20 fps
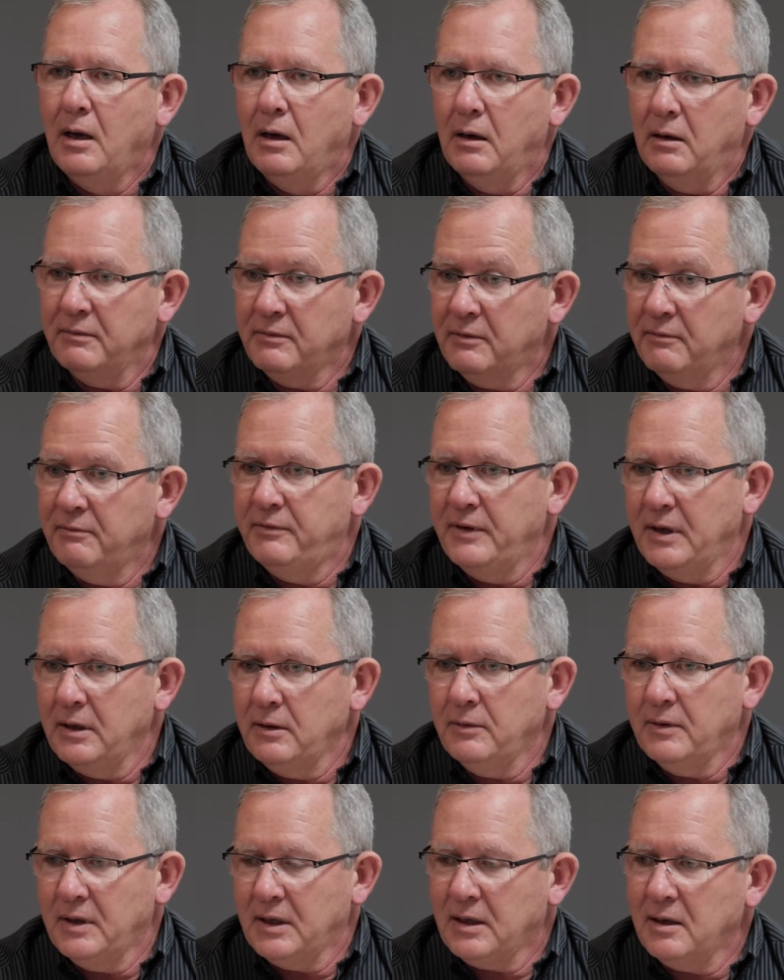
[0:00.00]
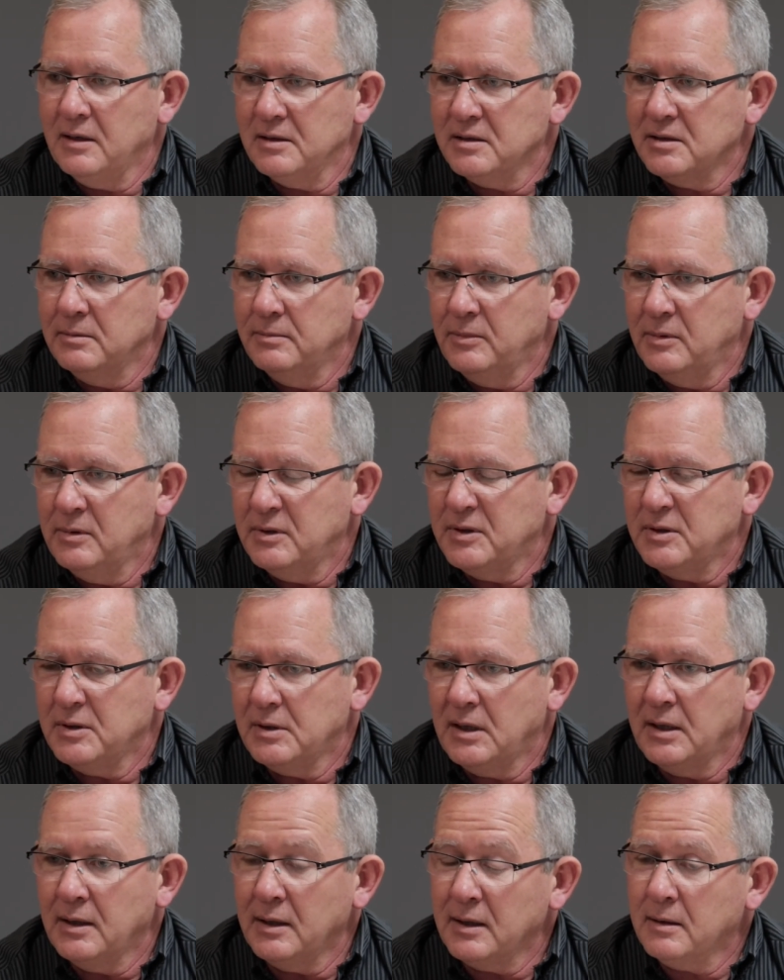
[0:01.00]
of the value that
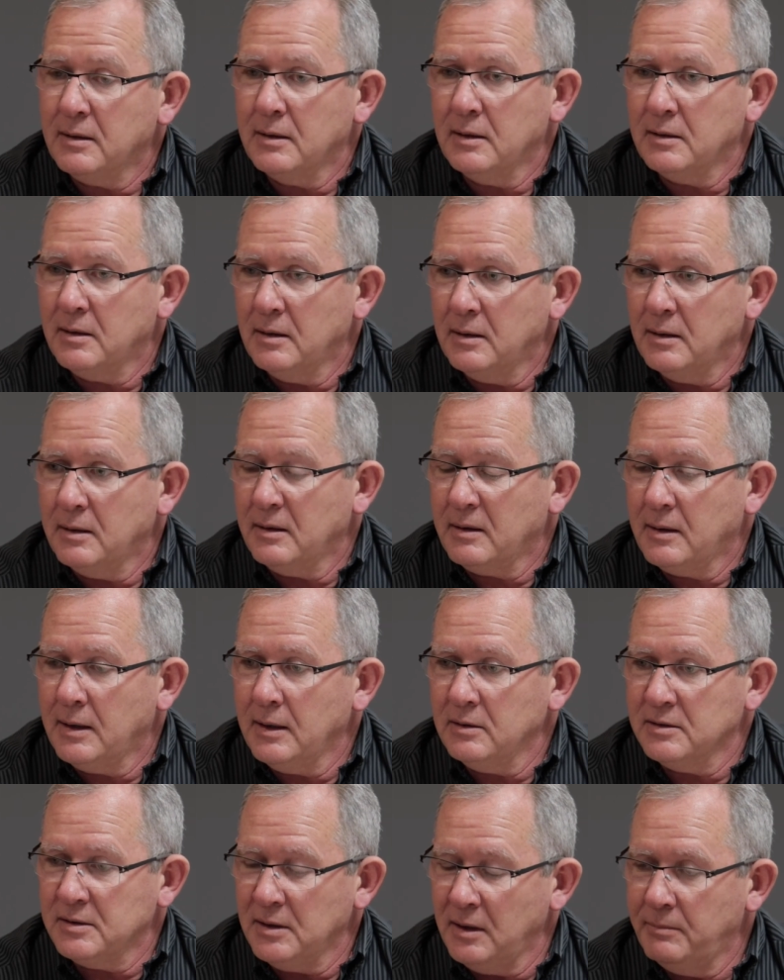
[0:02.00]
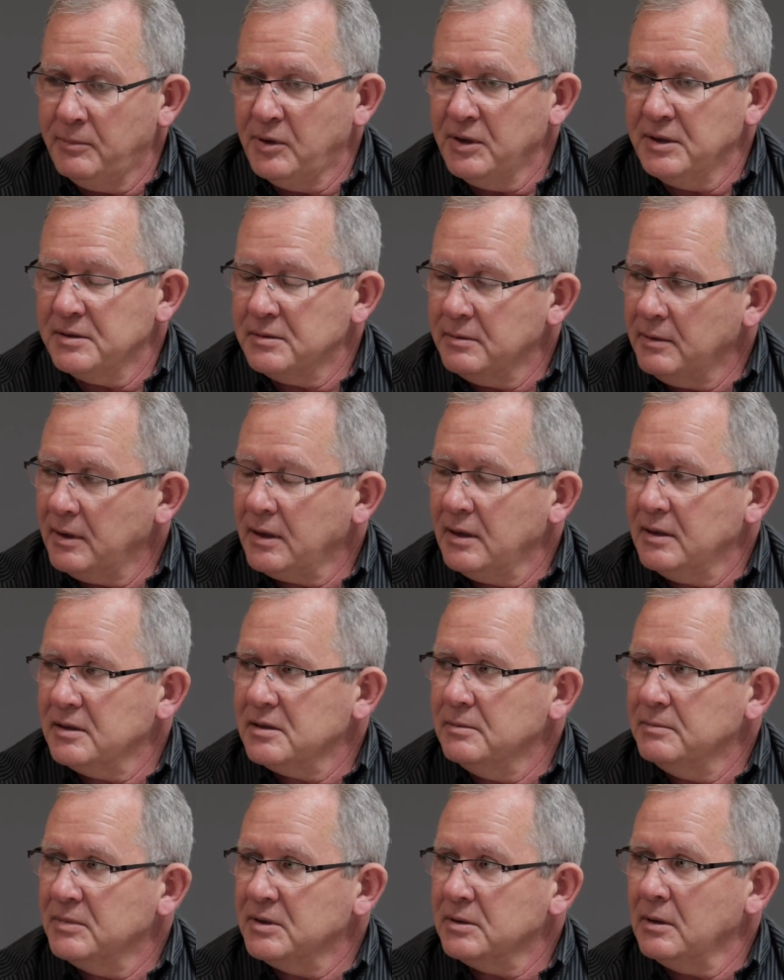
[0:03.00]
that Keltai brings to our
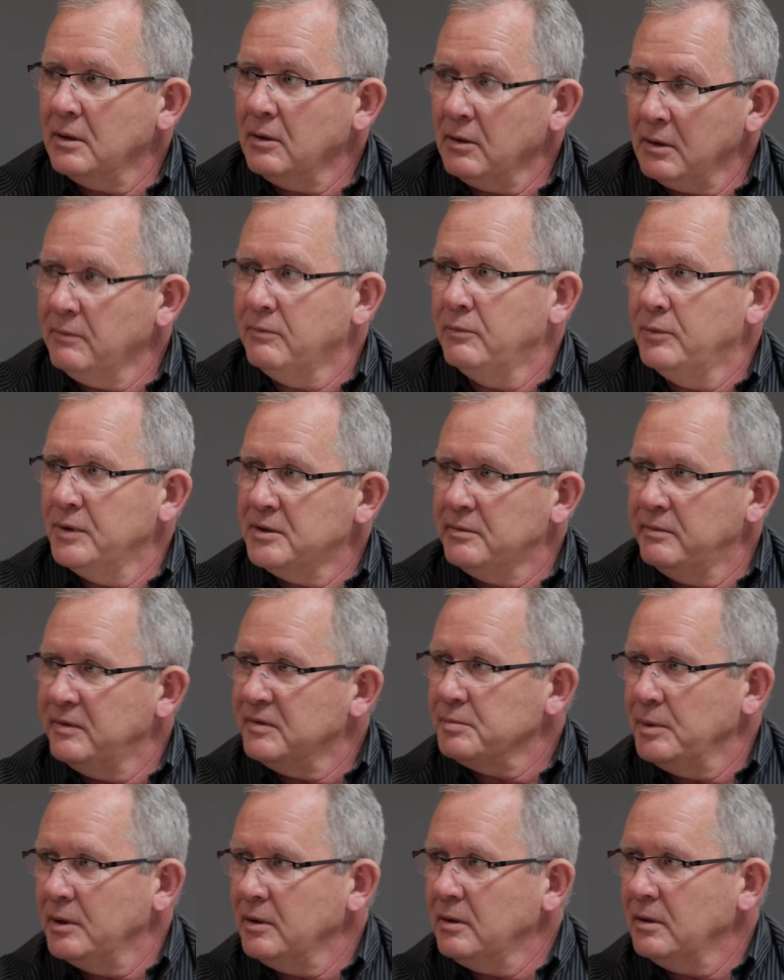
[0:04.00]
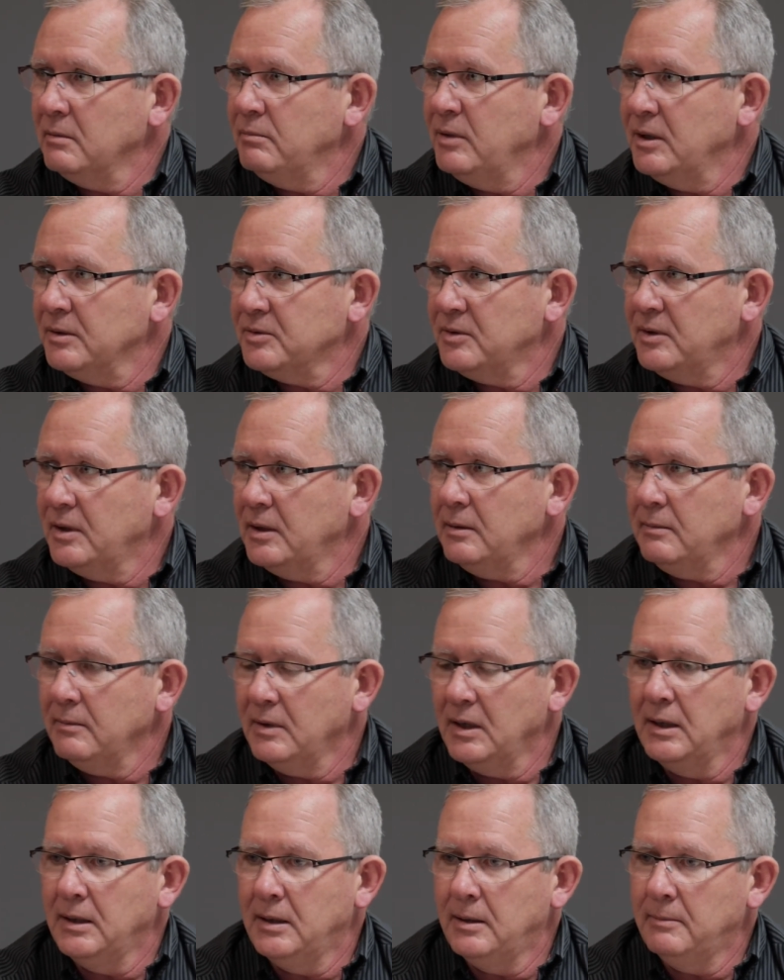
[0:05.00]
customers, a lot of which we've spoken about today,
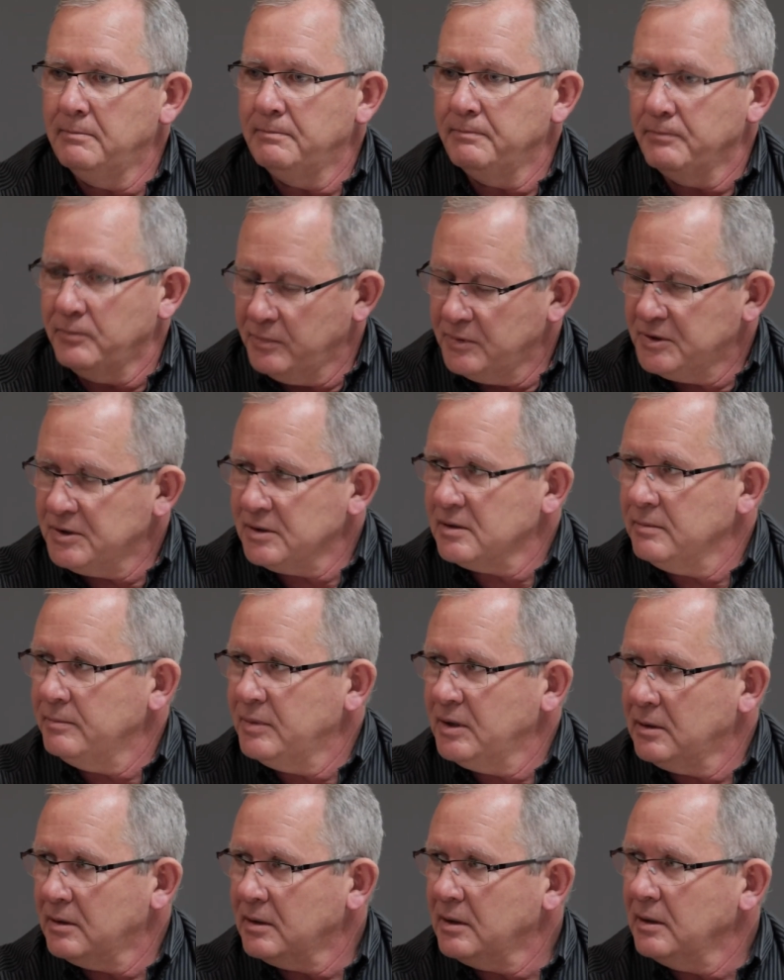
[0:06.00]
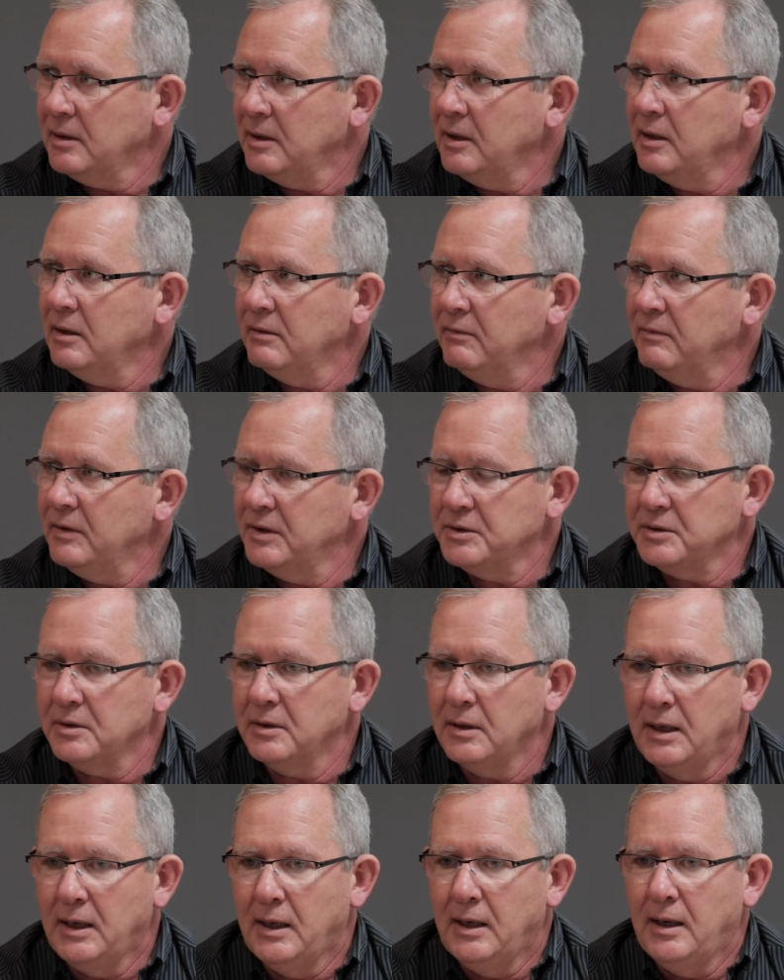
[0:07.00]
just a bit the innovation,
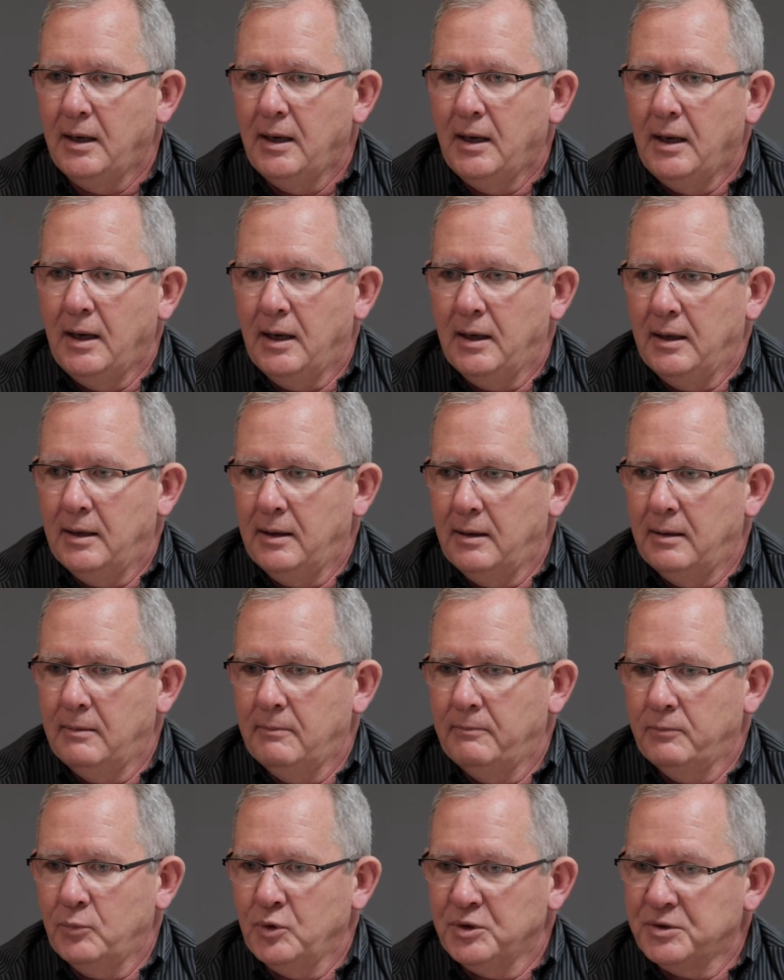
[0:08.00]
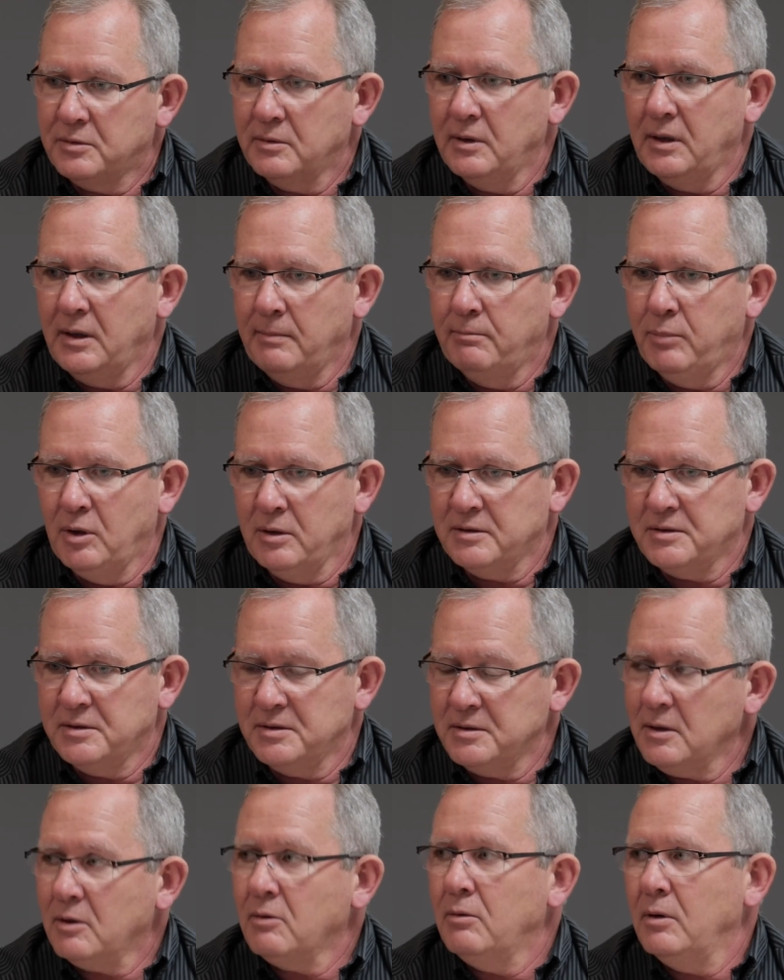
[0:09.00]
which really
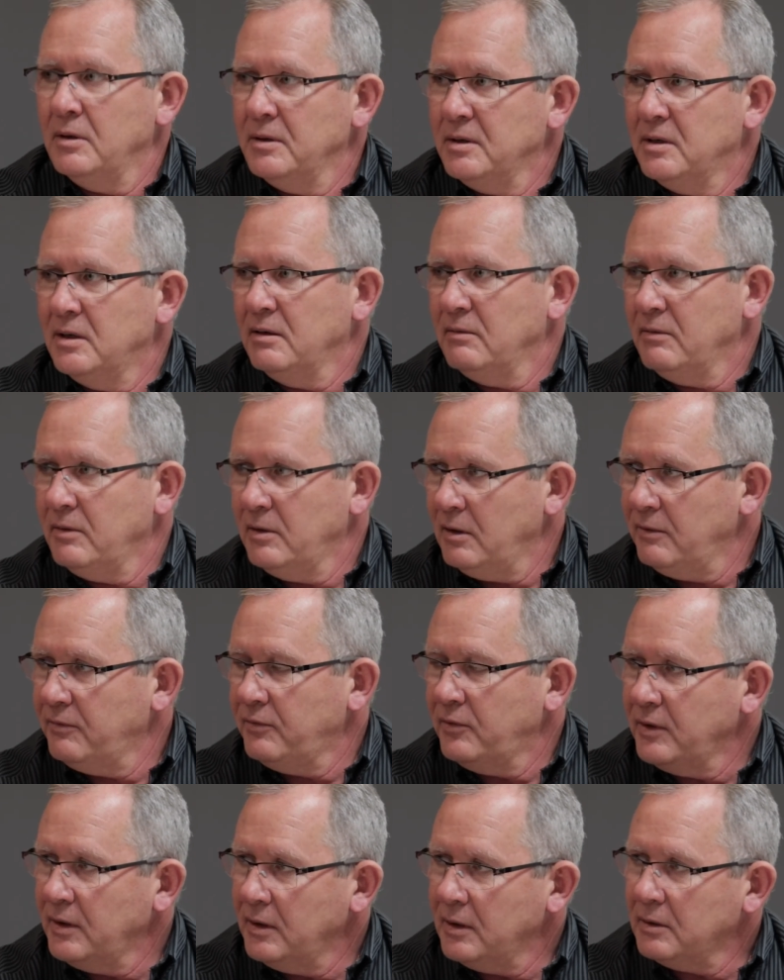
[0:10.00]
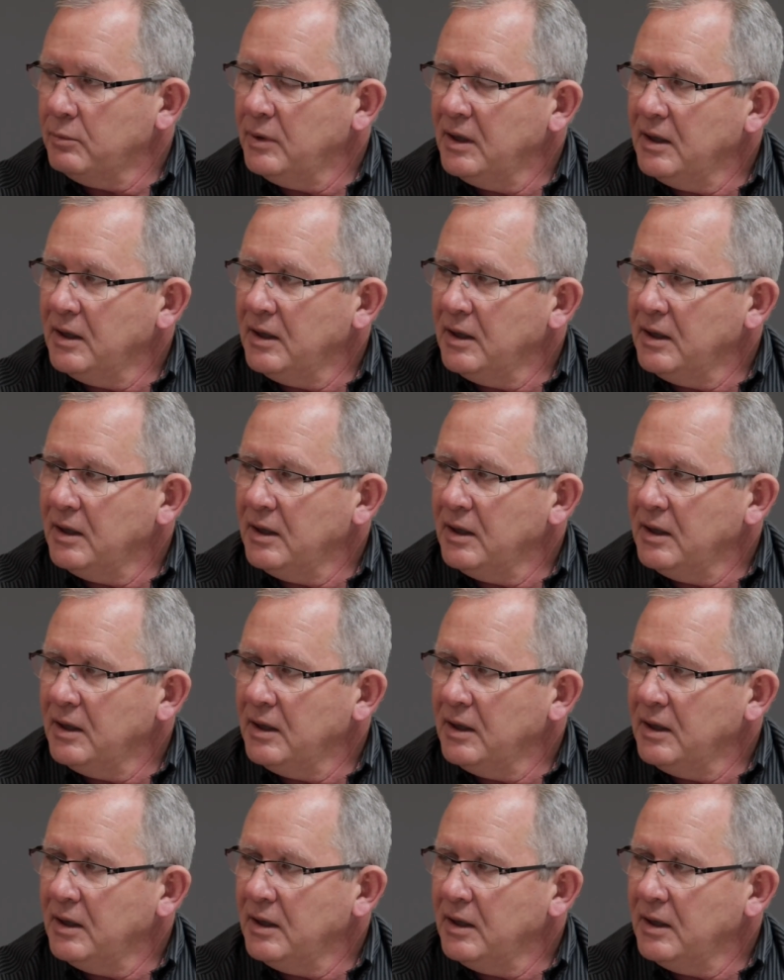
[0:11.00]
bolsters the quality of the offering that we